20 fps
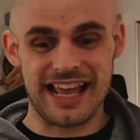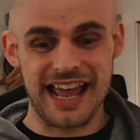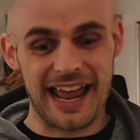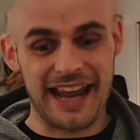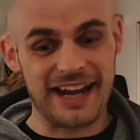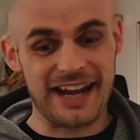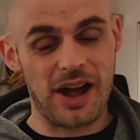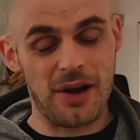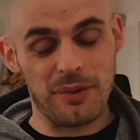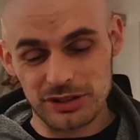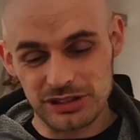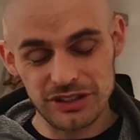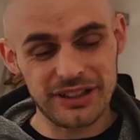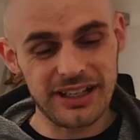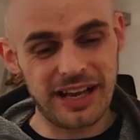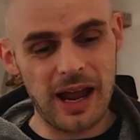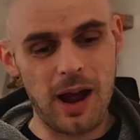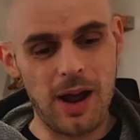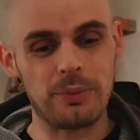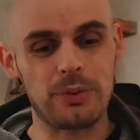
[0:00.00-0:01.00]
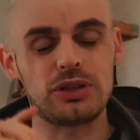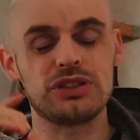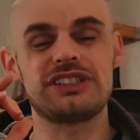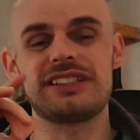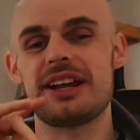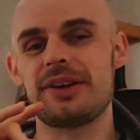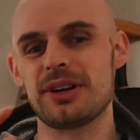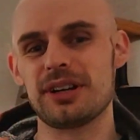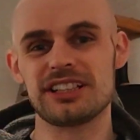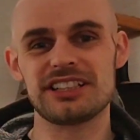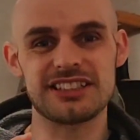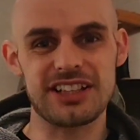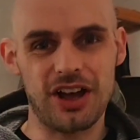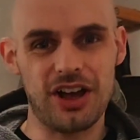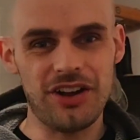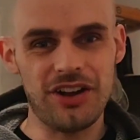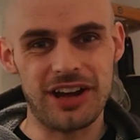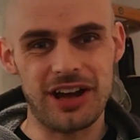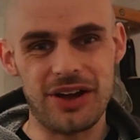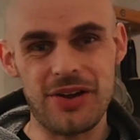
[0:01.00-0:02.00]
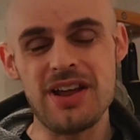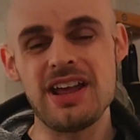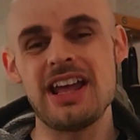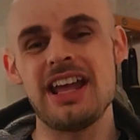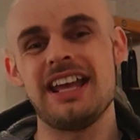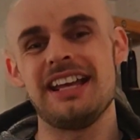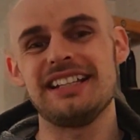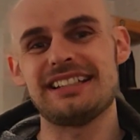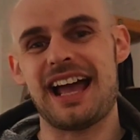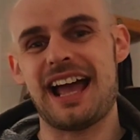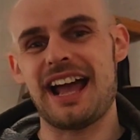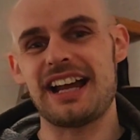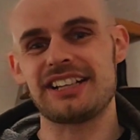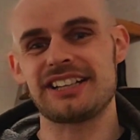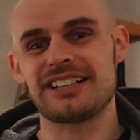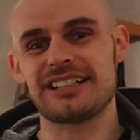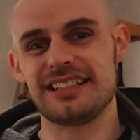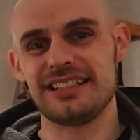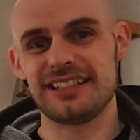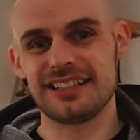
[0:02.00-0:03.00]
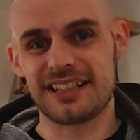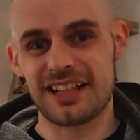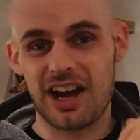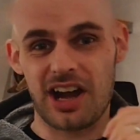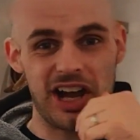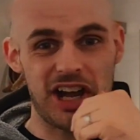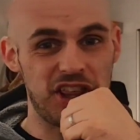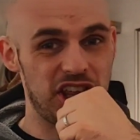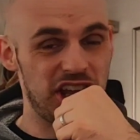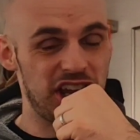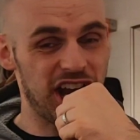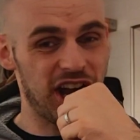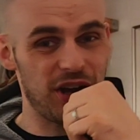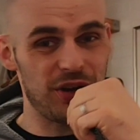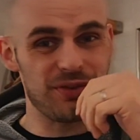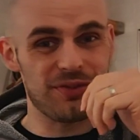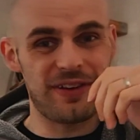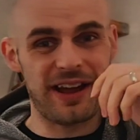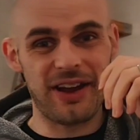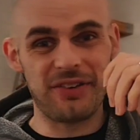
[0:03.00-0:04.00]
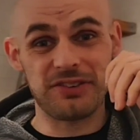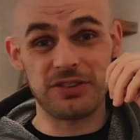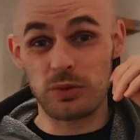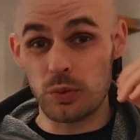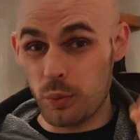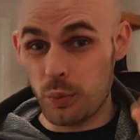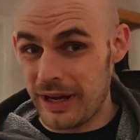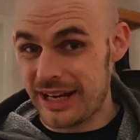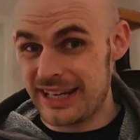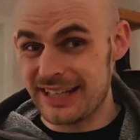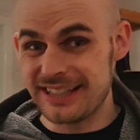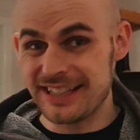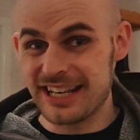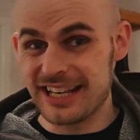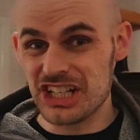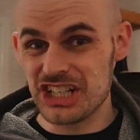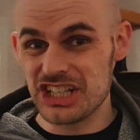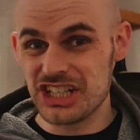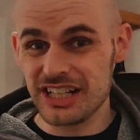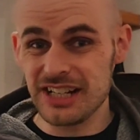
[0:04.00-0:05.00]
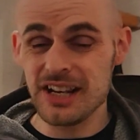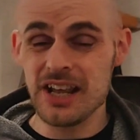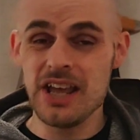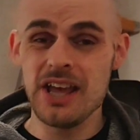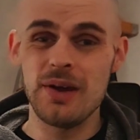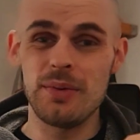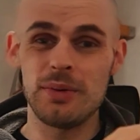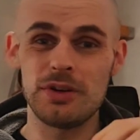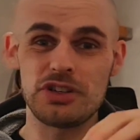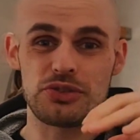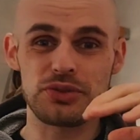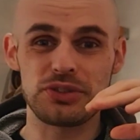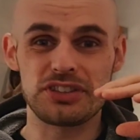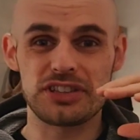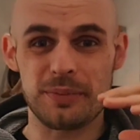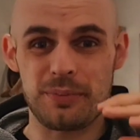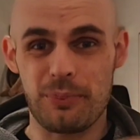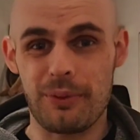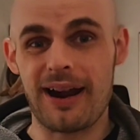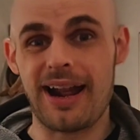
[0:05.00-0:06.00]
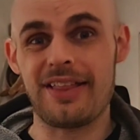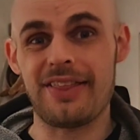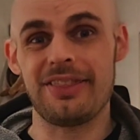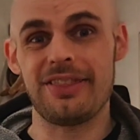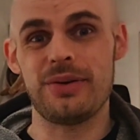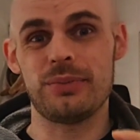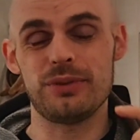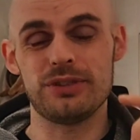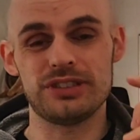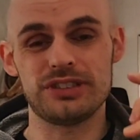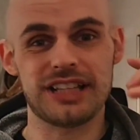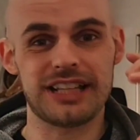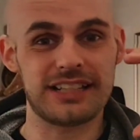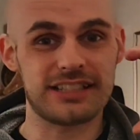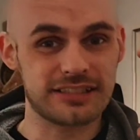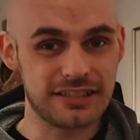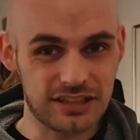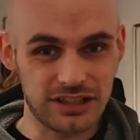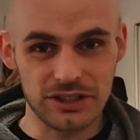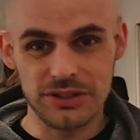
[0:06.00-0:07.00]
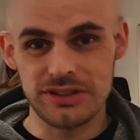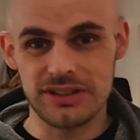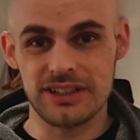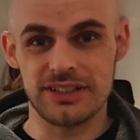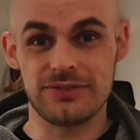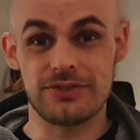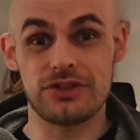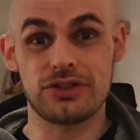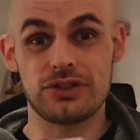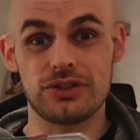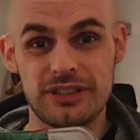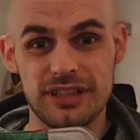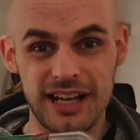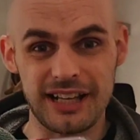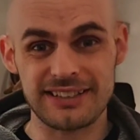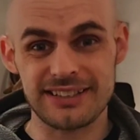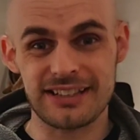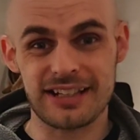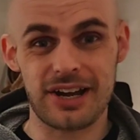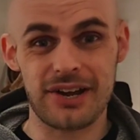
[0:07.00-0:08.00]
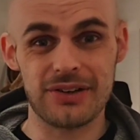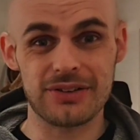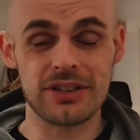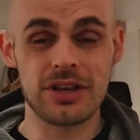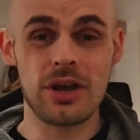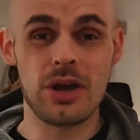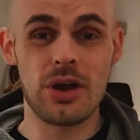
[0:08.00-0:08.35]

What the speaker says: And I was looking up because Derek Sarno is actually the guy that co-founded LiQWYD Kitchen, which was the brand that was exclusive to Tesco's